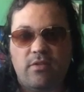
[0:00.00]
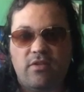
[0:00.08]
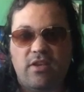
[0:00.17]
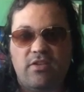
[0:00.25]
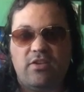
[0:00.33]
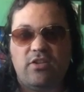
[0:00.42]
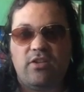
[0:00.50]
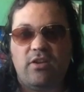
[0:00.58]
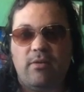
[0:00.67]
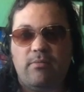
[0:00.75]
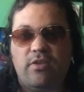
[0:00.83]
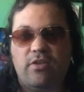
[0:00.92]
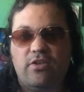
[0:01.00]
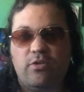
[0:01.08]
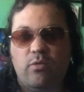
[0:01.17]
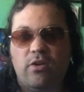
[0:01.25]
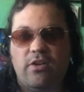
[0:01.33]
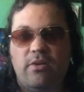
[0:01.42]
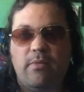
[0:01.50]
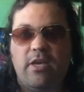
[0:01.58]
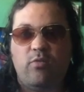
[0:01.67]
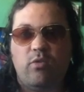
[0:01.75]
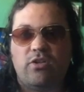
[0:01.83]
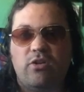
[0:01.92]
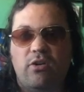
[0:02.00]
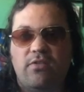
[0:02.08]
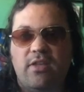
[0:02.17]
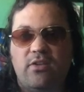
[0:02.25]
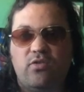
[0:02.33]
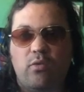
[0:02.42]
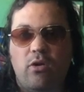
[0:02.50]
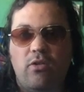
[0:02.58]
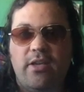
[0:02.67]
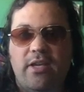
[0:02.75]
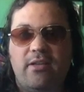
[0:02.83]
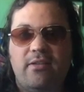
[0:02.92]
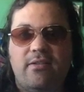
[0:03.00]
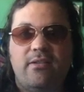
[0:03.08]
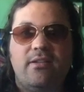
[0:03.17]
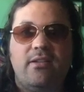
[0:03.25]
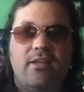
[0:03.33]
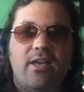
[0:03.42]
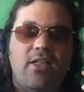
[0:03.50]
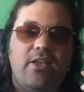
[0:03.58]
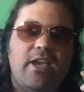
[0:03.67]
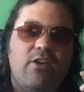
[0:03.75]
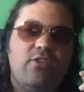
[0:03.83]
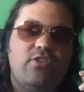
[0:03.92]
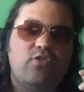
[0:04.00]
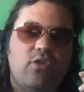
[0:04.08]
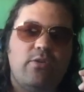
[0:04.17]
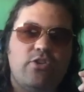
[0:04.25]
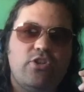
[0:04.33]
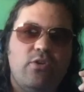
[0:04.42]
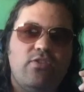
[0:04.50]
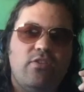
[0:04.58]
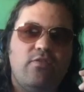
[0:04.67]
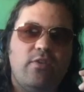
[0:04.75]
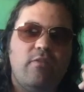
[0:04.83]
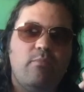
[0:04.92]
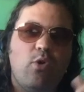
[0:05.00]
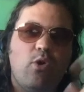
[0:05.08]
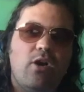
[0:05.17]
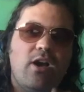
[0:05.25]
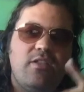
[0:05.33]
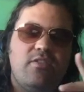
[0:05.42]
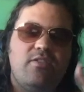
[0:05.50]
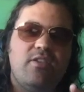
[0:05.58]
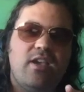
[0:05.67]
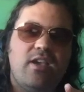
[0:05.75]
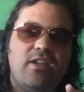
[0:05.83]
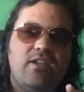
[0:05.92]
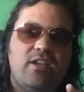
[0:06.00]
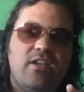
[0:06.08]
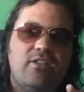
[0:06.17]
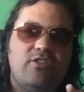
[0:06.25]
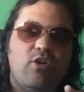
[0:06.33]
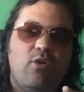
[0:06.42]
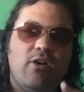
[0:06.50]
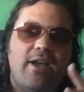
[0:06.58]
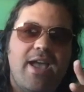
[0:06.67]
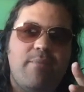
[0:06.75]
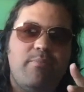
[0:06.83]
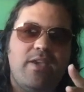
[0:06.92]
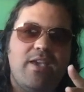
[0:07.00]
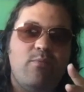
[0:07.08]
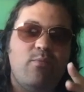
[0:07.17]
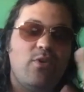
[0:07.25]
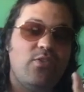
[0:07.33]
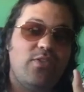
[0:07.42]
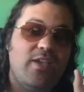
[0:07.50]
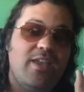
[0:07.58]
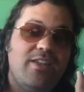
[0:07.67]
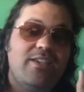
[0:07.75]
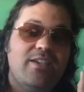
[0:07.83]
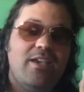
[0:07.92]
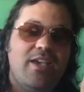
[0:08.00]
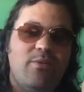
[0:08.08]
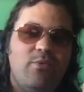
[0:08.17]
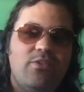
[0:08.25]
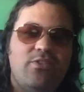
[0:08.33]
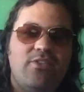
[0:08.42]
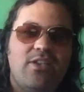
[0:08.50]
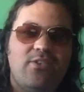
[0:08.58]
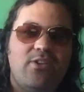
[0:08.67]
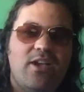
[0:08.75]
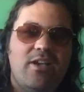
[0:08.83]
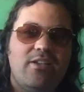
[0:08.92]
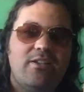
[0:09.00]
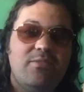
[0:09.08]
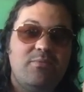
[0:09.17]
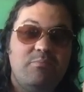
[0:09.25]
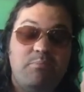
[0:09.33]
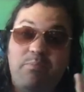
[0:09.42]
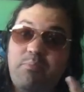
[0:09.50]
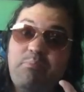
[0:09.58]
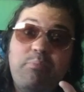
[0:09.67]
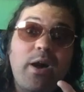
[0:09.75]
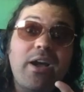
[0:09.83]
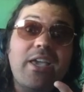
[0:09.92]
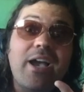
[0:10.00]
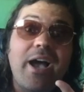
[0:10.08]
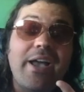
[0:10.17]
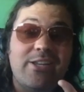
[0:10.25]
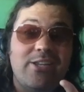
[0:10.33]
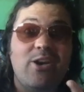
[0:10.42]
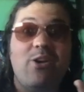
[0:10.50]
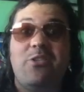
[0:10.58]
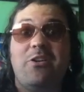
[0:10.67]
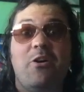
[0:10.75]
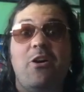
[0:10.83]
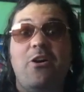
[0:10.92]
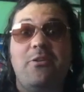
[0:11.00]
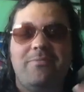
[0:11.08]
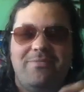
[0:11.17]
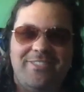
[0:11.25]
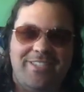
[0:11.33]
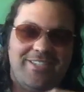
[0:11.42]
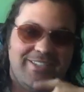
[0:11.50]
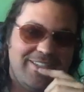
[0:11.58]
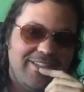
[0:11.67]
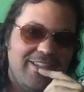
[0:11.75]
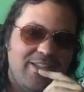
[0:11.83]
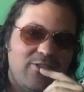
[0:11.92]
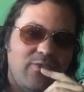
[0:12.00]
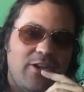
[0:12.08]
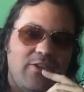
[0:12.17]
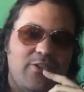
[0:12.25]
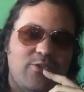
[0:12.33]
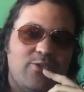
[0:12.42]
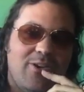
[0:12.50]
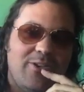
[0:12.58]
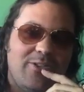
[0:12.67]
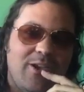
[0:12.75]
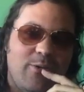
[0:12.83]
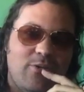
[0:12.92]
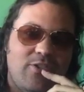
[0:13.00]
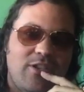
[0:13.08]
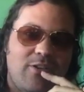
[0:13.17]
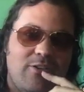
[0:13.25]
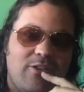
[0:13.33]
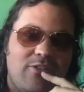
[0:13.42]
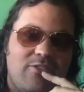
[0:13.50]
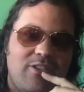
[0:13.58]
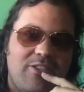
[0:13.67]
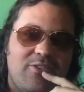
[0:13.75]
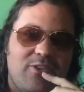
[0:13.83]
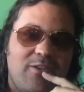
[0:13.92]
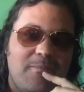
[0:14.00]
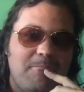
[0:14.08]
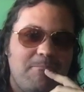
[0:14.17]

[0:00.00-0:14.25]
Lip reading: Mei's worked hard on that drawing. I like how the drawing shows of Moroha and Toa are happy, and with Setsuna buggy eyed, you know, like, huh? It's funny on the drawing there on Setsuna.